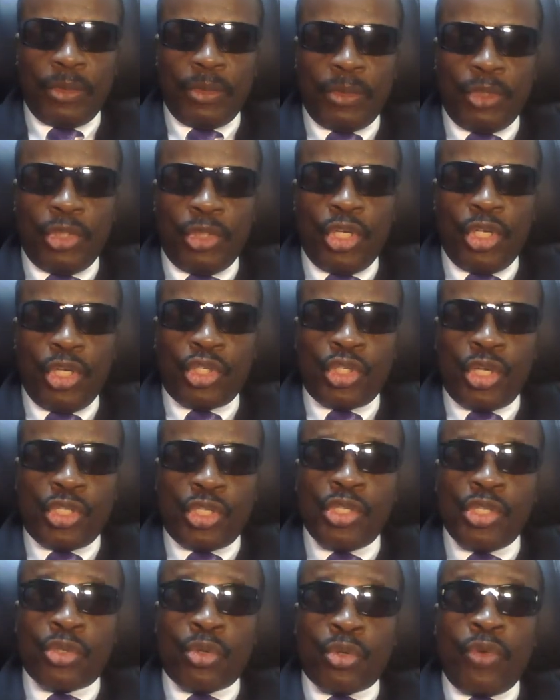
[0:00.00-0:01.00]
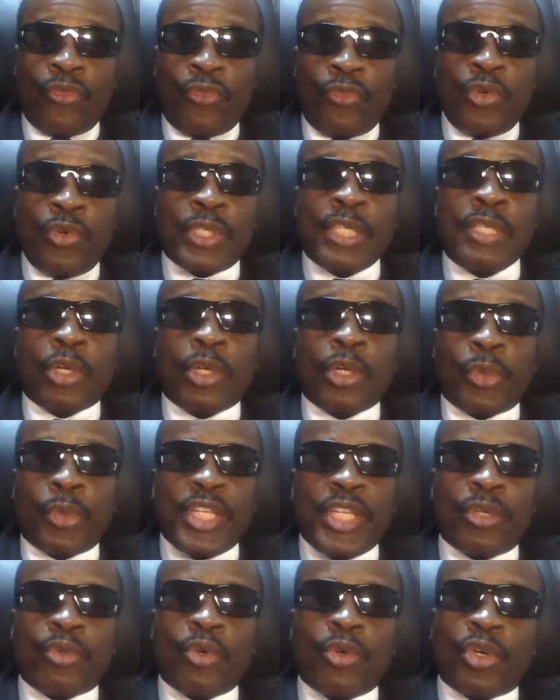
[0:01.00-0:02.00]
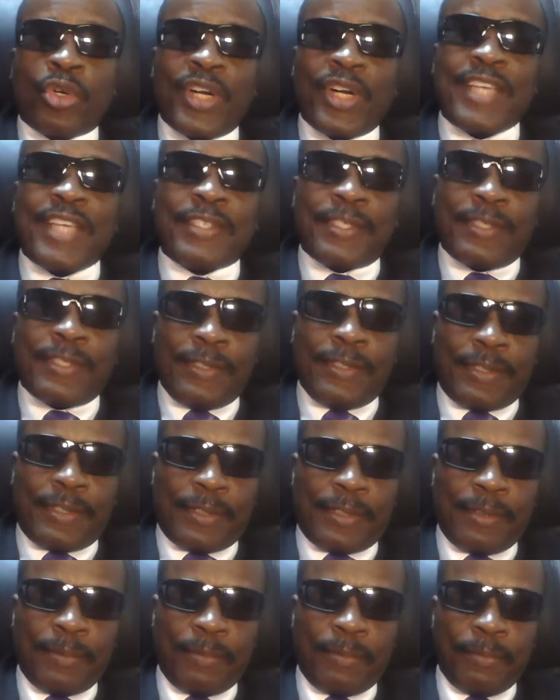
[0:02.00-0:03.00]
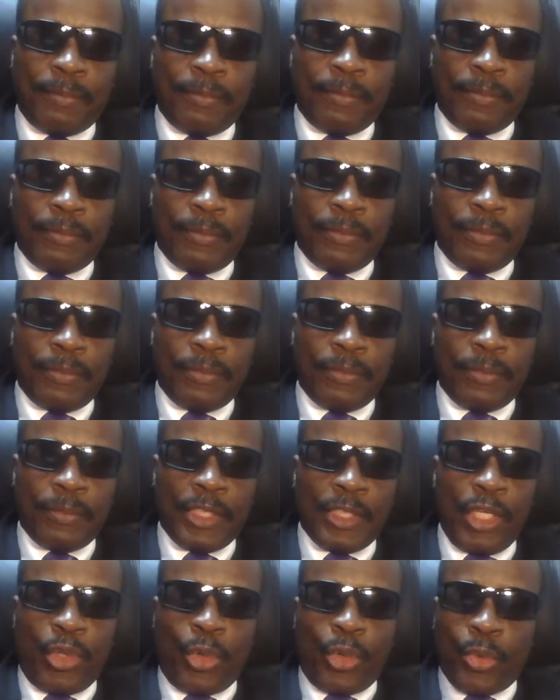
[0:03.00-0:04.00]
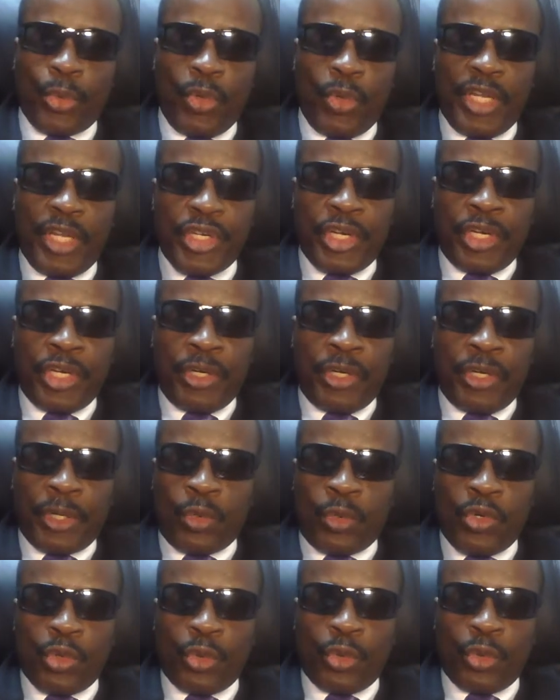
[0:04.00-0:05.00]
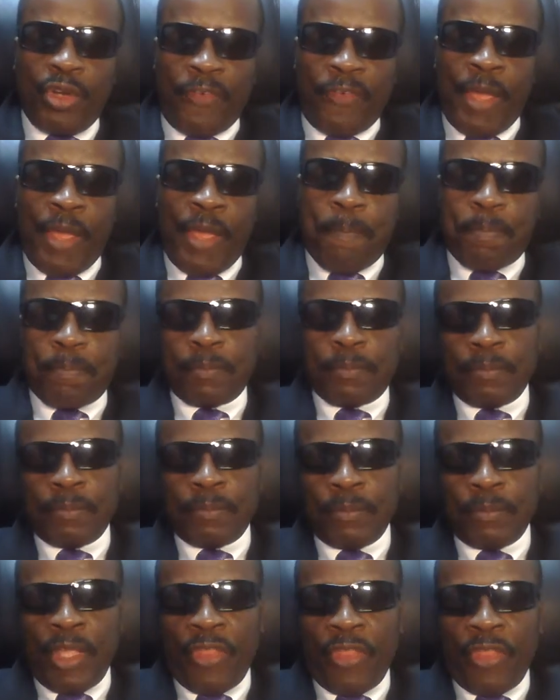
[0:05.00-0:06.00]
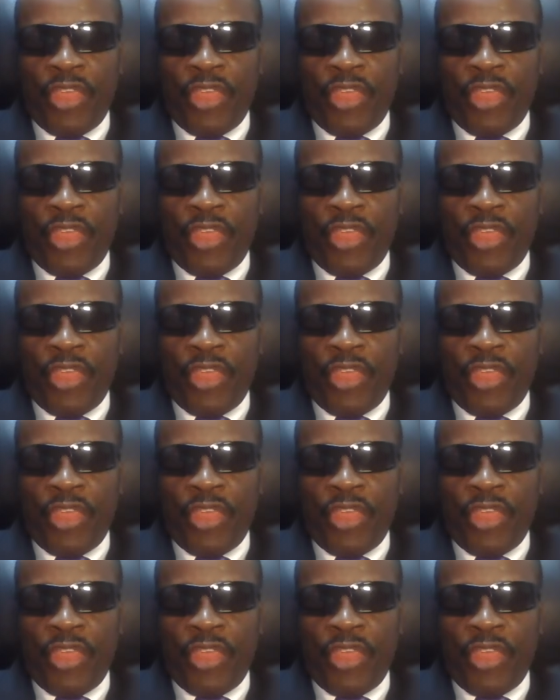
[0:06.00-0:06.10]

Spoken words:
The church is confronting critical crises. A true leader could revamp the